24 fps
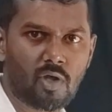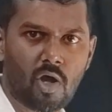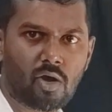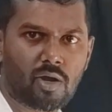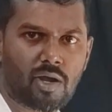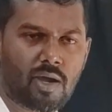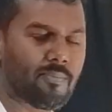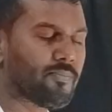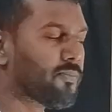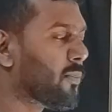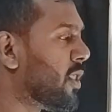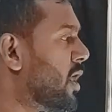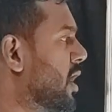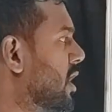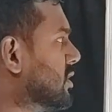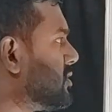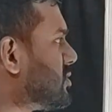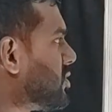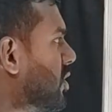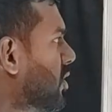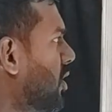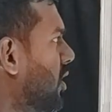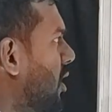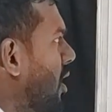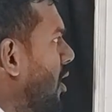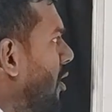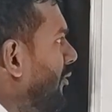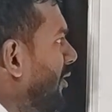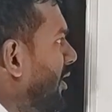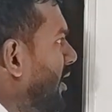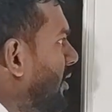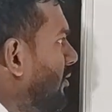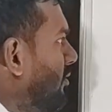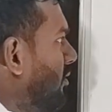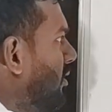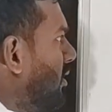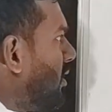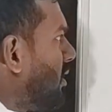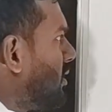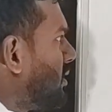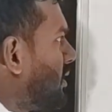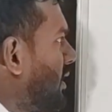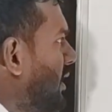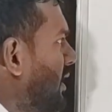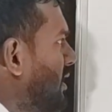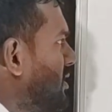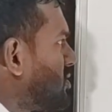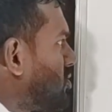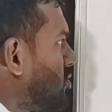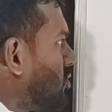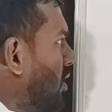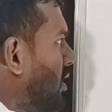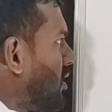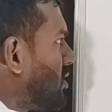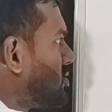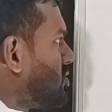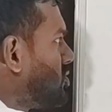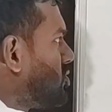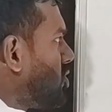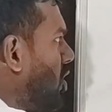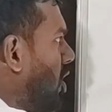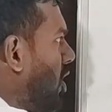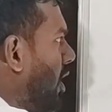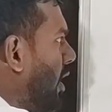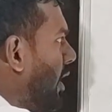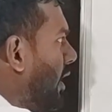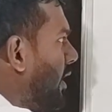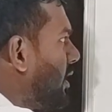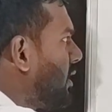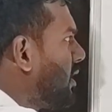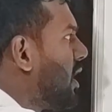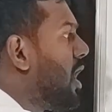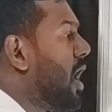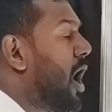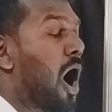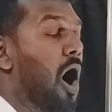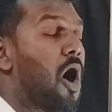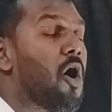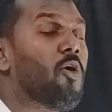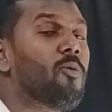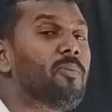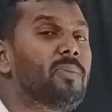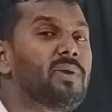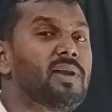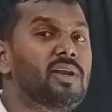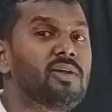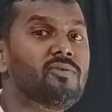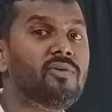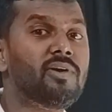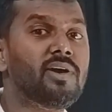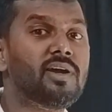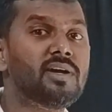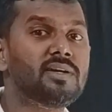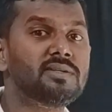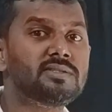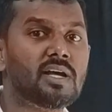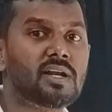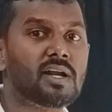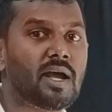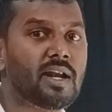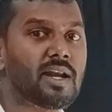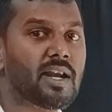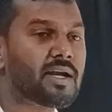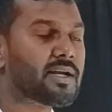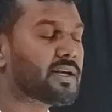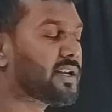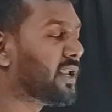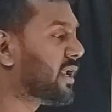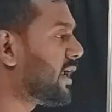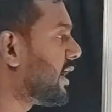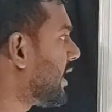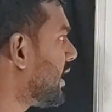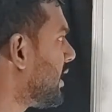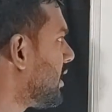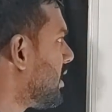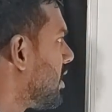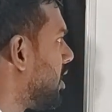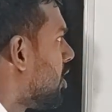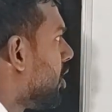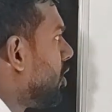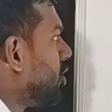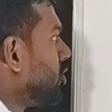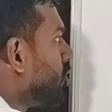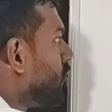Okay, so whenever these two are joined, how many wires are connected?